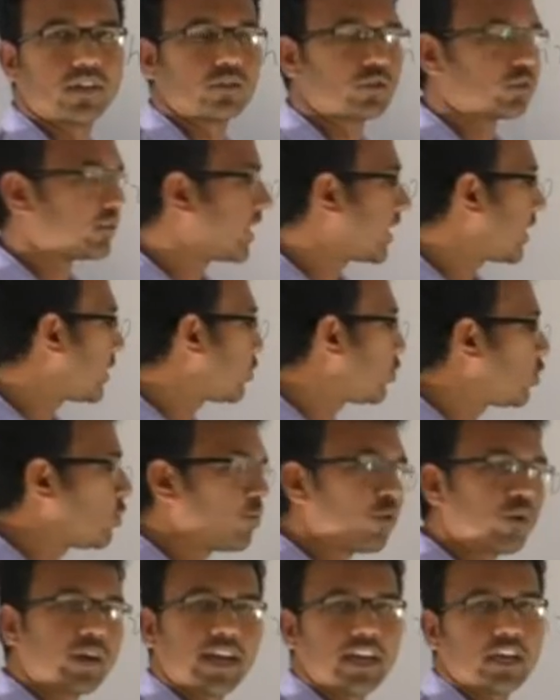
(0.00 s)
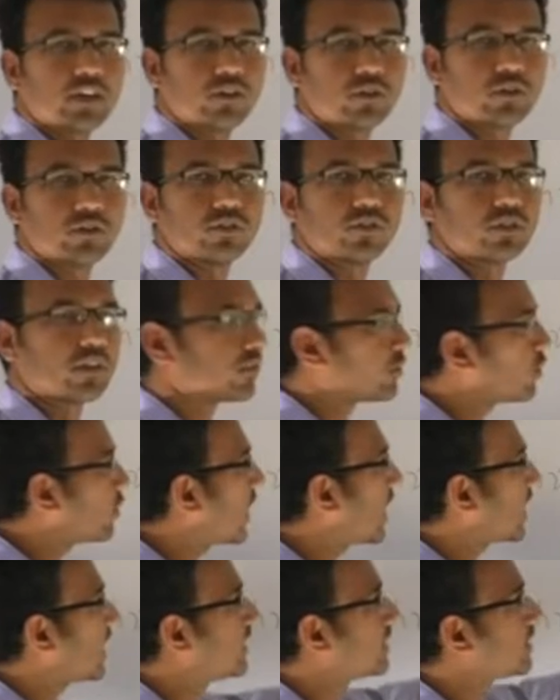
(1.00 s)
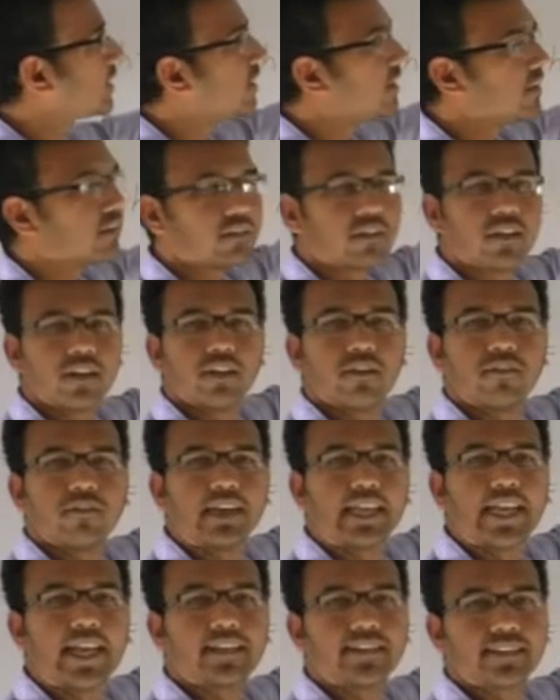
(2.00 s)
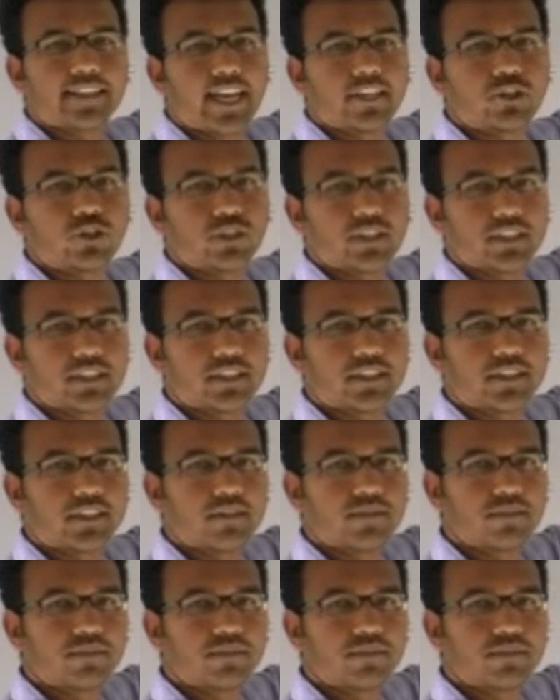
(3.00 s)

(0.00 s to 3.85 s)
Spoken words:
So there are no more electrons. So current will get saturated.